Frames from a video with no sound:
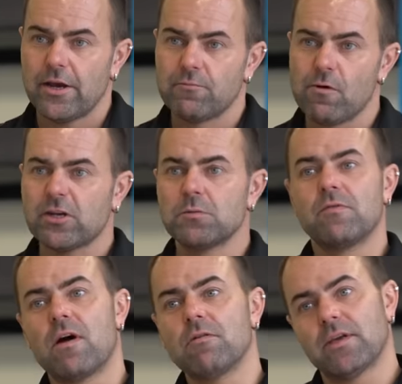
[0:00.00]
It works
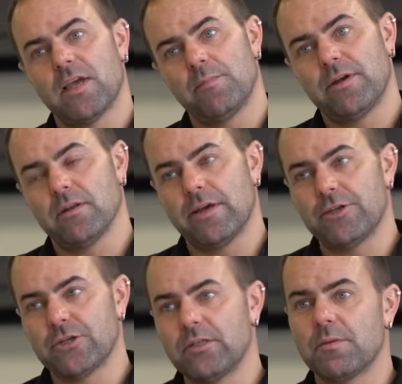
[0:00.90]
without a chemical
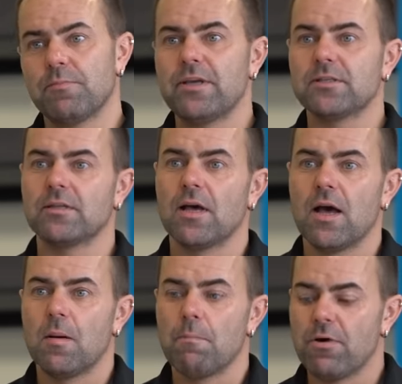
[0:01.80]
agent that makes it
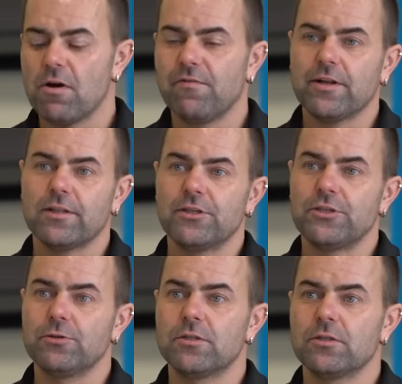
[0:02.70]
perfectly
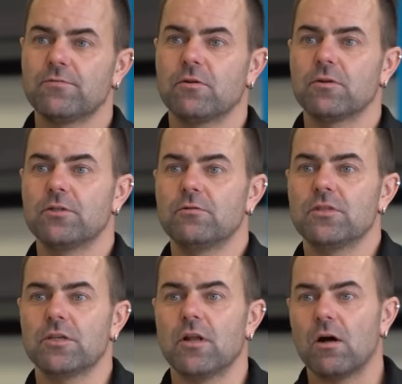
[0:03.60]
suited for the
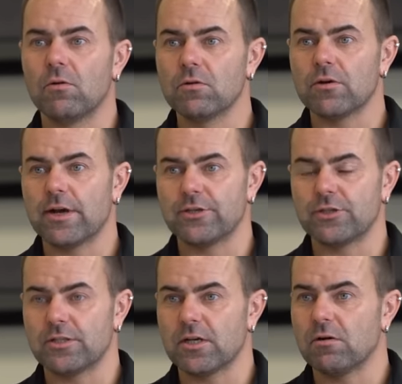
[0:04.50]
use in older
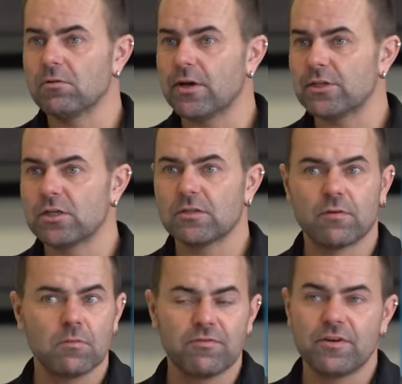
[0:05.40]
engines from
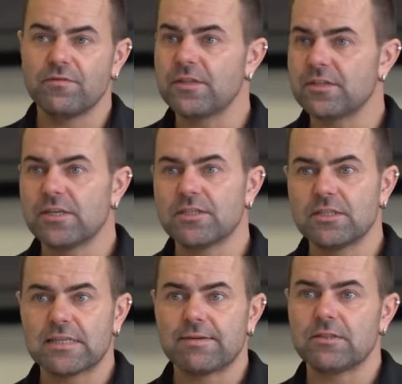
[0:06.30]
the 50s,
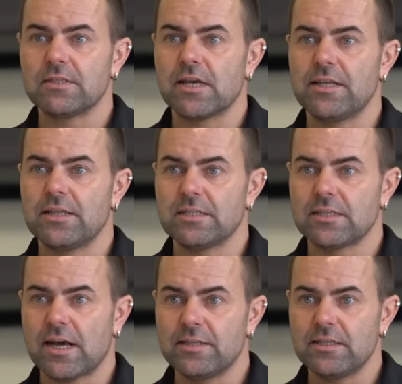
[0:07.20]
60s, 70s, 80s,
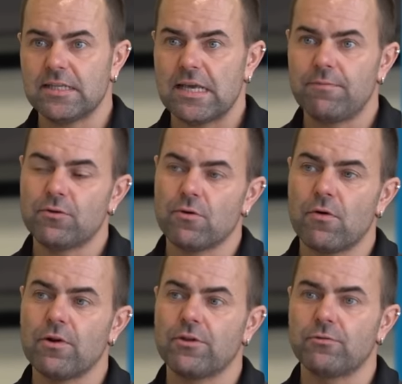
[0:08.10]
90s, even to
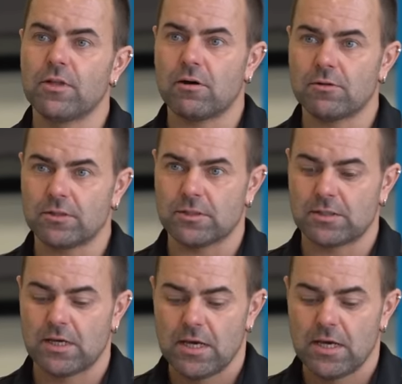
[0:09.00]
early 2000s.